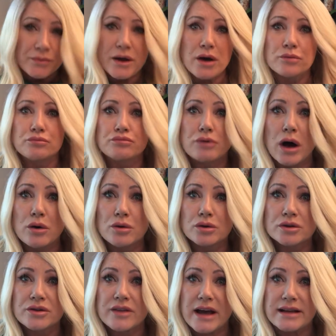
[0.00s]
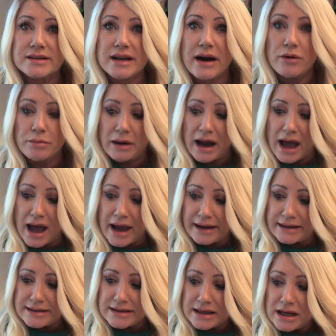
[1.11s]
and rolled their terrible
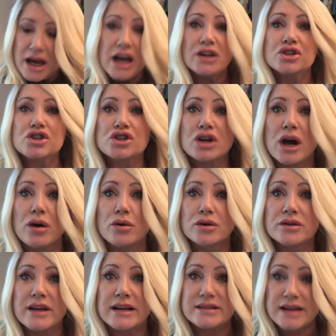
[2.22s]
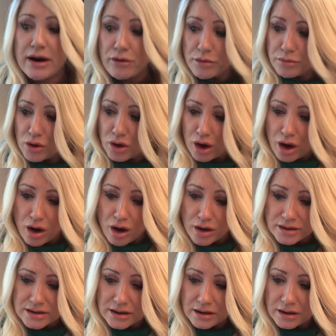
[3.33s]
eyes and showed their terrible
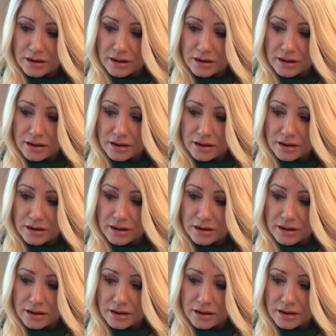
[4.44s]
claws.